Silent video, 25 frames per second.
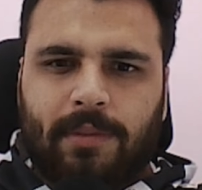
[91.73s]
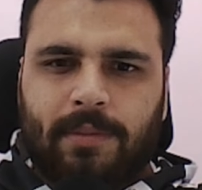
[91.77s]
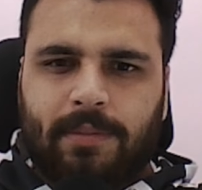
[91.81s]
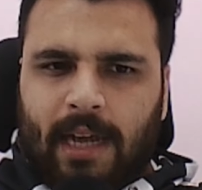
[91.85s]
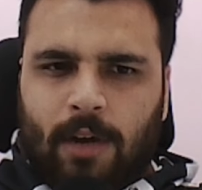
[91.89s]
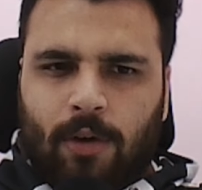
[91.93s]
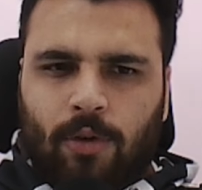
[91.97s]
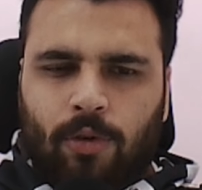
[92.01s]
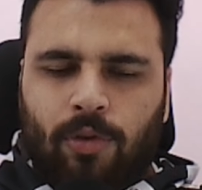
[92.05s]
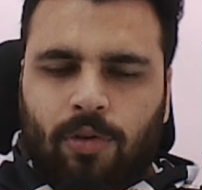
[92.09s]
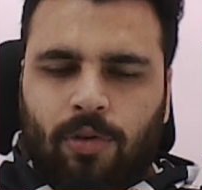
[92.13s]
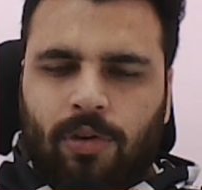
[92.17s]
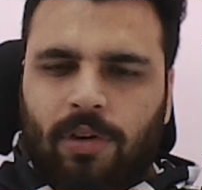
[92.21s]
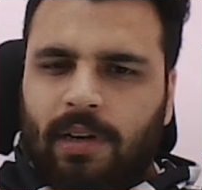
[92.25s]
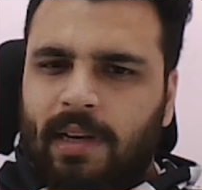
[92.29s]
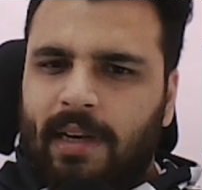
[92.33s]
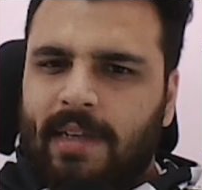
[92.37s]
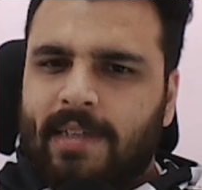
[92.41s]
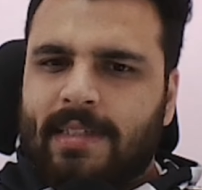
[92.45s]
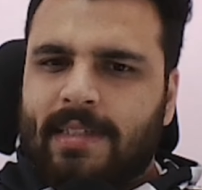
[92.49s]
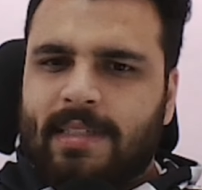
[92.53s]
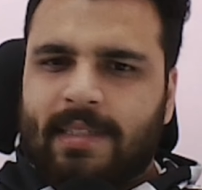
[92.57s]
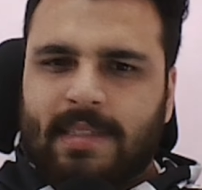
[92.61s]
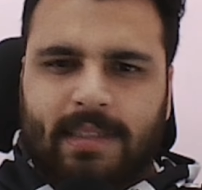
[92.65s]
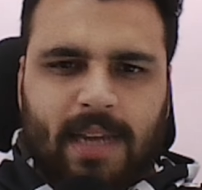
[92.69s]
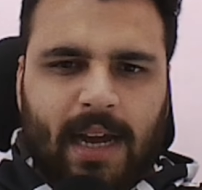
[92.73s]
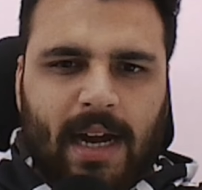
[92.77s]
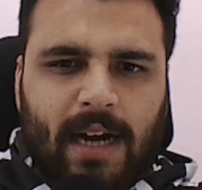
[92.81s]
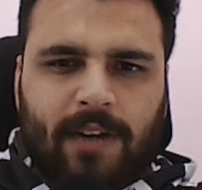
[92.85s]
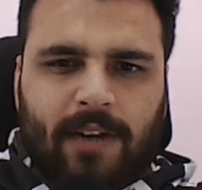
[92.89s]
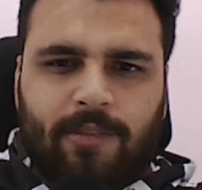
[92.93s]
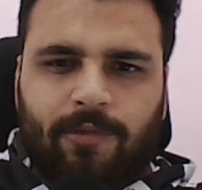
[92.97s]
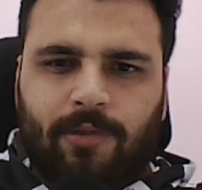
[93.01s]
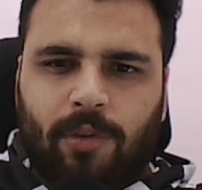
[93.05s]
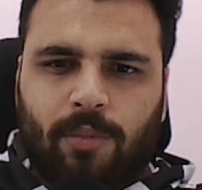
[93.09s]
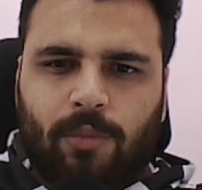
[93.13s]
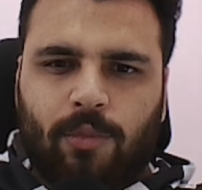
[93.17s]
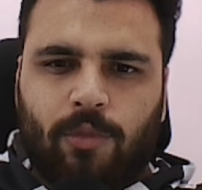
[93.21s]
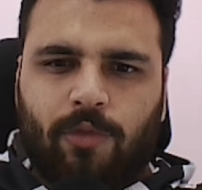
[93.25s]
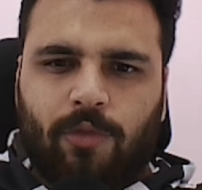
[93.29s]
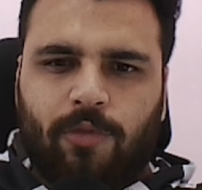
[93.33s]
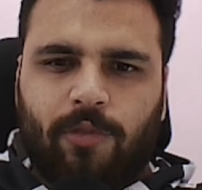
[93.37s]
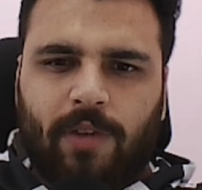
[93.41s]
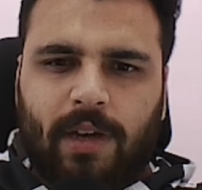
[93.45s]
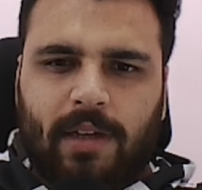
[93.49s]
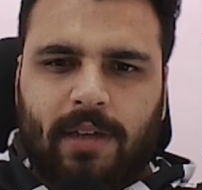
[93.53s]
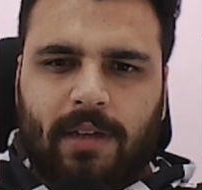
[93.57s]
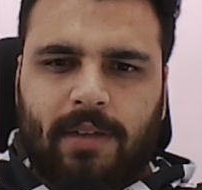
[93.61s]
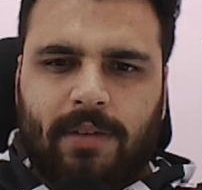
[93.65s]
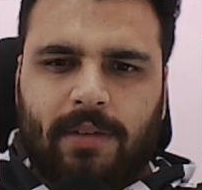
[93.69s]
Now let's start from move
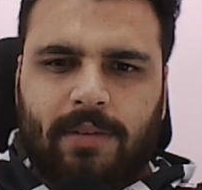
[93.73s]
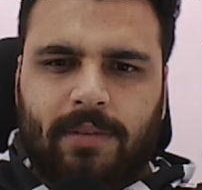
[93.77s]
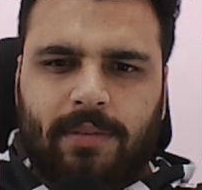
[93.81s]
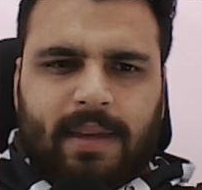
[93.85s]
1.